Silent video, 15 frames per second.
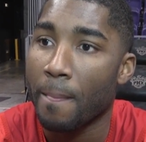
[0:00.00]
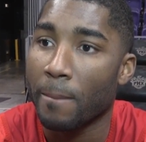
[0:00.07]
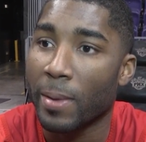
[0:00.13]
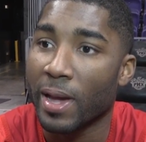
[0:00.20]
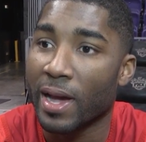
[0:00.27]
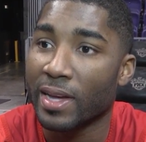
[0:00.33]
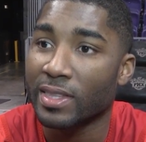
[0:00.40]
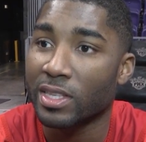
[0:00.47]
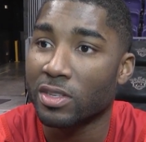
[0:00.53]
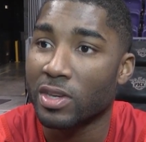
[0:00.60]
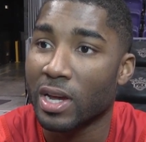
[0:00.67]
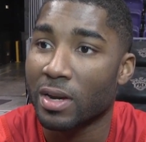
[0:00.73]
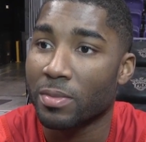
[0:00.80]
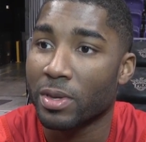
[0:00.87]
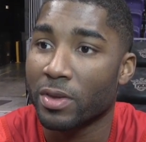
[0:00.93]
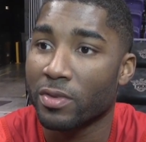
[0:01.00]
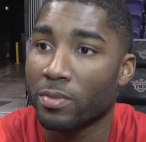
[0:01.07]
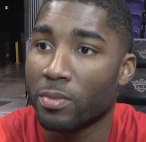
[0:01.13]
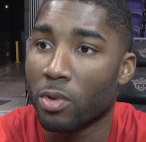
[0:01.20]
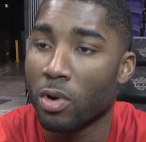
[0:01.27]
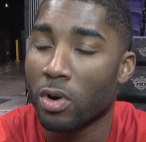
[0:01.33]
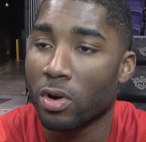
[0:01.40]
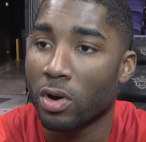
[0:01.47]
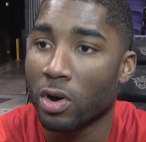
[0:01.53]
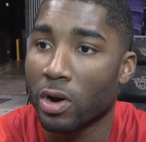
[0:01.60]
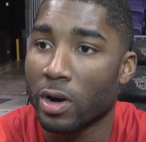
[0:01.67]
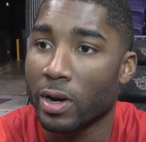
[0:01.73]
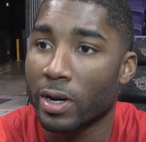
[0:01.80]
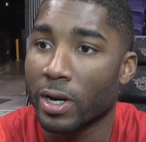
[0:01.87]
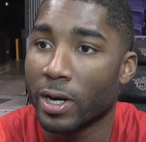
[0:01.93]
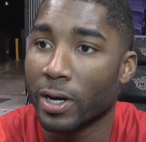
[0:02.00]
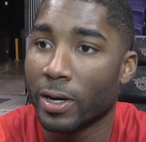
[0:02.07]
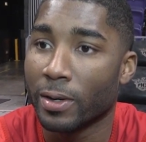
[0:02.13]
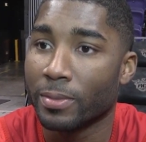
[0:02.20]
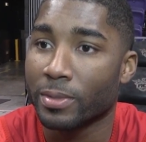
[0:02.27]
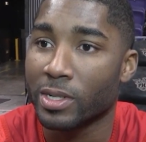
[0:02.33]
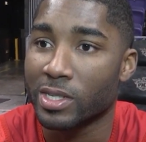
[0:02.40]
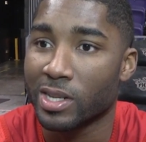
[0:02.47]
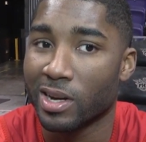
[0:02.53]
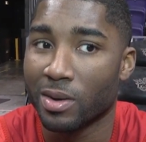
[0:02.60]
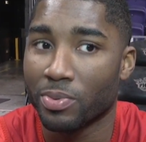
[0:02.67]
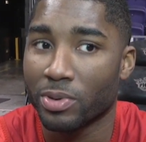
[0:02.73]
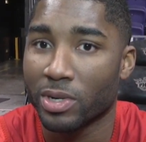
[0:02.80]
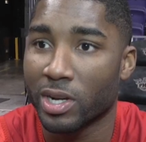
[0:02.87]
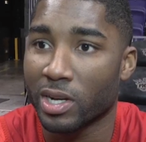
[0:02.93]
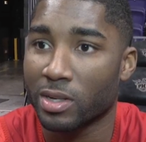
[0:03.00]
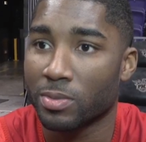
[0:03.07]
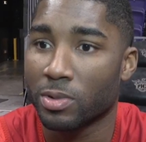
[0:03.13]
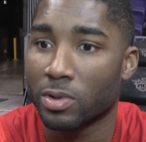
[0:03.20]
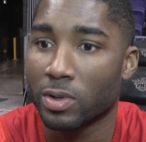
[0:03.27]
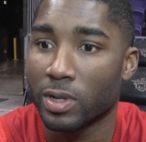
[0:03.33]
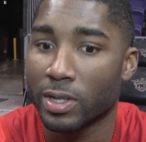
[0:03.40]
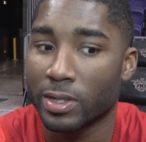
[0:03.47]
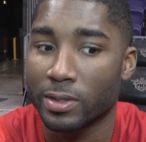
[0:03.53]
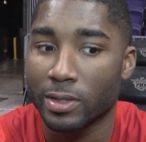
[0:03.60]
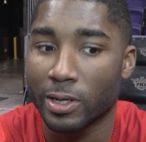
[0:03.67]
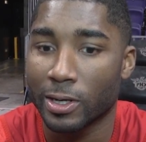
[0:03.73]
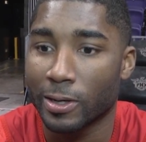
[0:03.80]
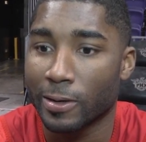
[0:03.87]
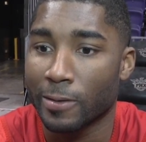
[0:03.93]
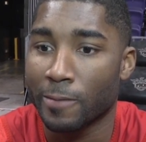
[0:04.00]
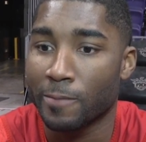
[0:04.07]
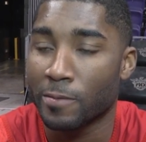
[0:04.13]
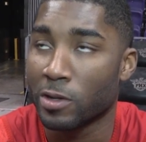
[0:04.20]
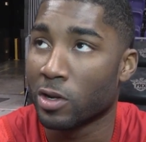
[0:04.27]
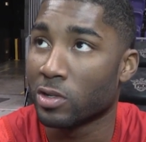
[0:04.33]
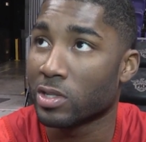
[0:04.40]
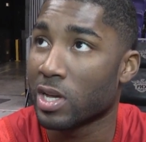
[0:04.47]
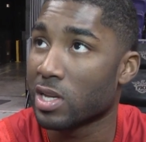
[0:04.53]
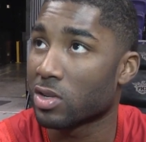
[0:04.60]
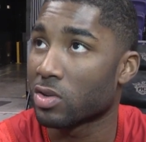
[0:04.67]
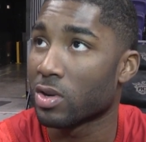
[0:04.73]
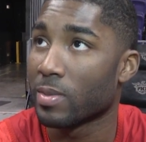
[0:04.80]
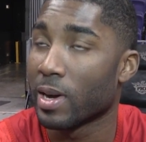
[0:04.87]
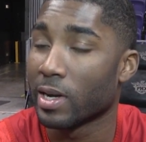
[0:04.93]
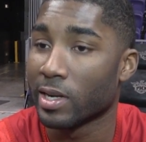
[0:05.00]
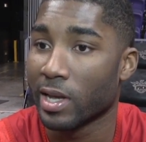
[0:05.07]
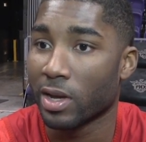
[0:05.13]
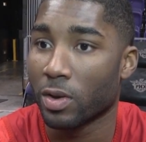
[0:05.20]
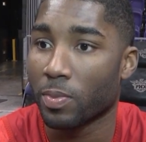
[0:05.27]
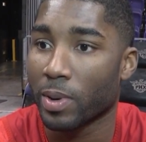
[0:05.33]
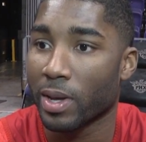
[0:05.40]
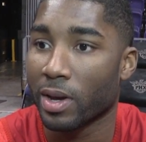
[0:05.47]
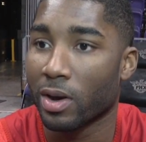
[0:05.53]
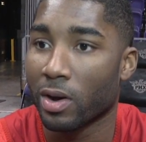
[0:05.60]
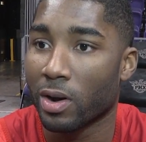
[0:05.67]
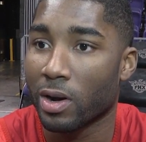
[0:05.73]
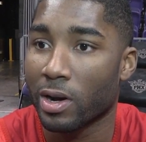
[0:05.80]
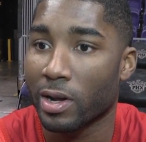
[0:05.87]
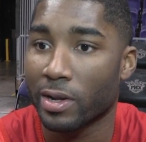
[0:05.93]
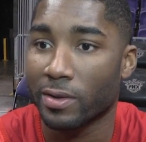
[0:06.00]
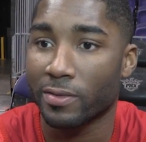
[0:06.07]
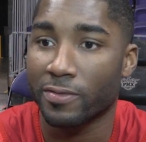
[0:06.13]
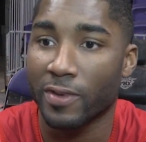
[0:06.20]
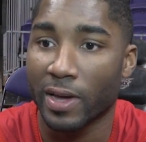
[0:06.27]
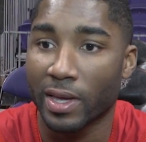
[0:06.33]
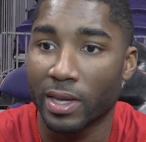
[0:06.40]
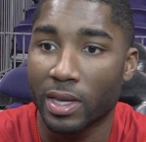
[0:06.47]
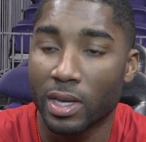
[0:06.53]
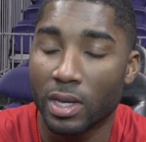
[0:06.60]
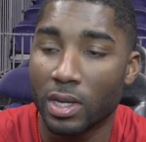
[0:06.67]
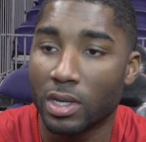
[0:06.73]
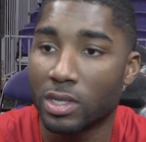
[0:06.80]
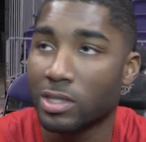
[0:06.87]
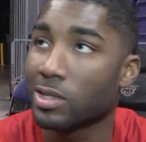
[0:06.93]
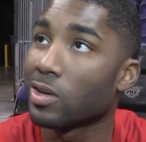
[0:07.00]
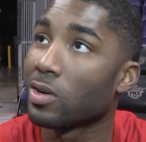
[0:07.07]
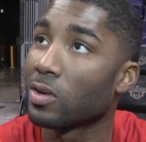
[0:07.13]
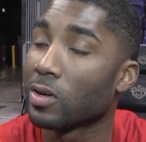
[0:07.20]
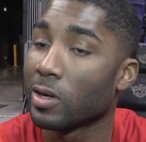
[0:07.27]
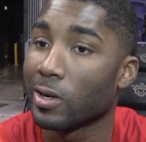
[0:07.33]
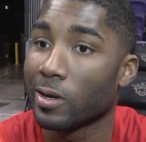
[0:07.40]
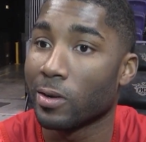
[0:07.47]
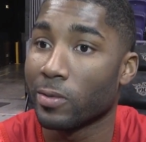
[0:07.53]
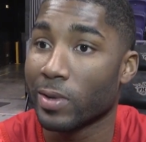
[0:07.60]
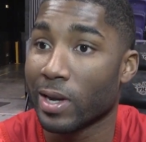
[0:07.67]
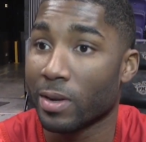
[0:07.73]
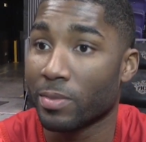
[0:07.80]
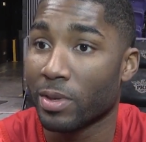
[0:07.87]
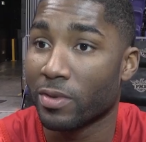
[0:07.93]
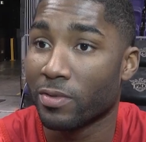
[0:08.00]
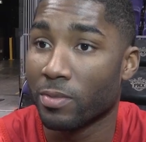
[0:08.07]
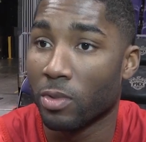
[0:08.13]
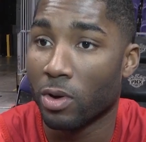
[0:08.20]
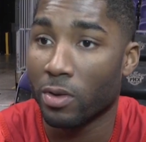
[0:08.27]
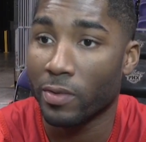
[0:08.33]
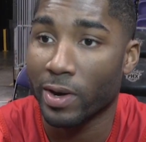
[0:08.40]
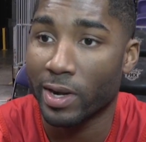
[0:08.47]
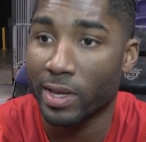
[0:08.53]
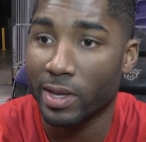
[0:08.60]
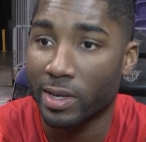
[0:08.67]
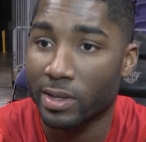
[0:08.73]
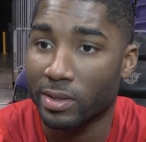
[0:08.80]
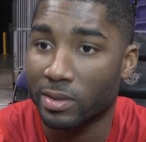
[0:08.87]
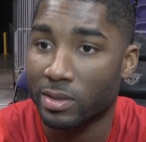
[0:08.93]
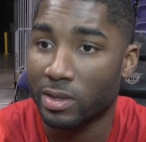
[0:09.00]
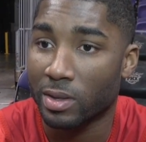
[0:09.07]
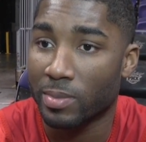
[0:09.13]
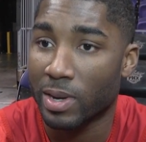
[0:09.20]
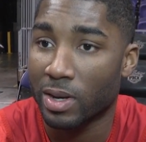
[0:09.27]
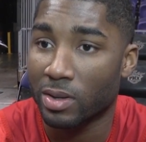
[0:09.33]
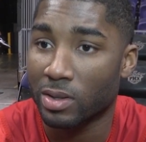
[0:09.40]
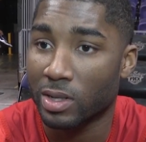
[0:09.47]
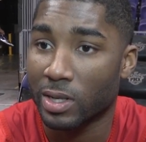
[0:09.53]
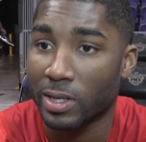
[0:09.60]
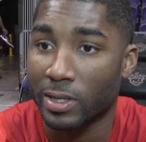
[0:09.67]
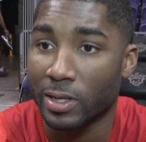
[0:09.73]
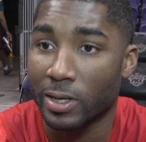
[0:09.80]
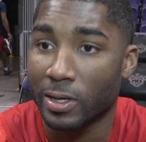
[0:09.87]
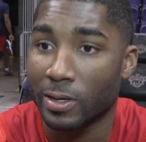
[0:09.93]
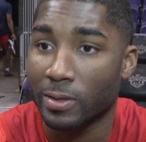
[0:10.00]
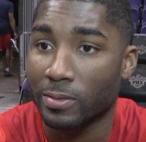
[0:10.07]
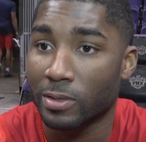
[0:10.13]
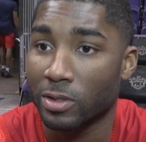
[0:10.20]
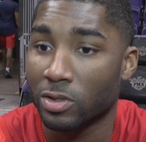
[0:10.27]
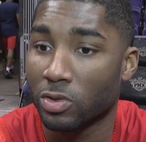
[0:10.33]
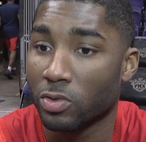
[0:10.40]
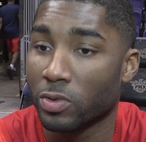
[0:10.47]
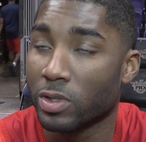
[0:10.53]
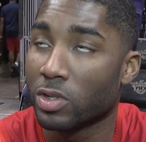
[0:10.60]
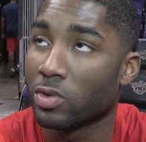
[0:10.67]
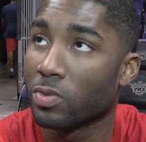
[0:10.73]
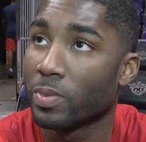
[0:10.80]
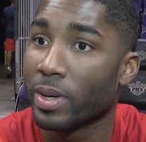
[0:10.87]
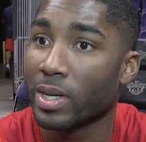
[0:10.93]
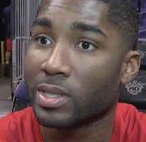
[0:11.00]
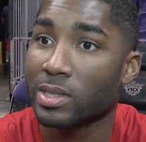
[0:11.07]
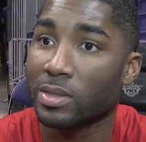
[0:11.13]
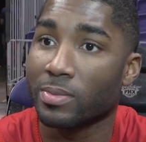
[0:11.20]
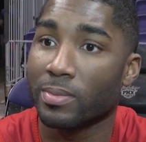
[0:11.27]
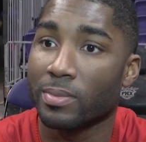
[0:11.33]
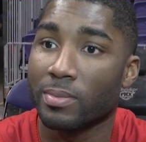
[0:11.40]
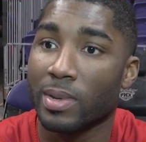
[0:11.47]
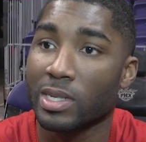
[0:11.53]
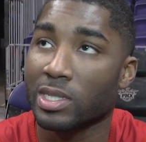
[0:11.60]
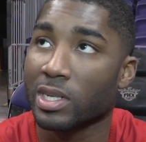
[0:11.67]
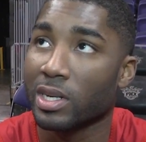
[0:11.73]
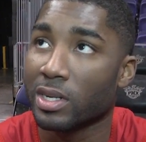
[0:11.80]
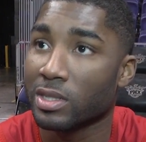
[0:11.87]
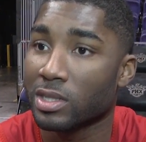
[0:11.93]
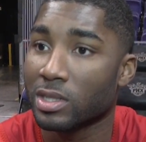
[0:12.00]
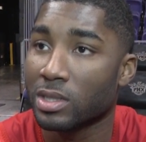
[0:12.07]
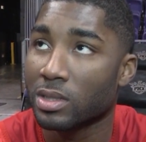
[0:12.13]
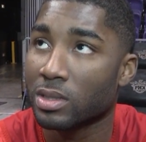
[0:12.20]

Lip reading: Man, I think you got to be even more on guard because they're unpredictable and, you know, those guys will come out and they go play hard and fight. So we got to be even more ready and come out and you know, do what we do best and match the energy.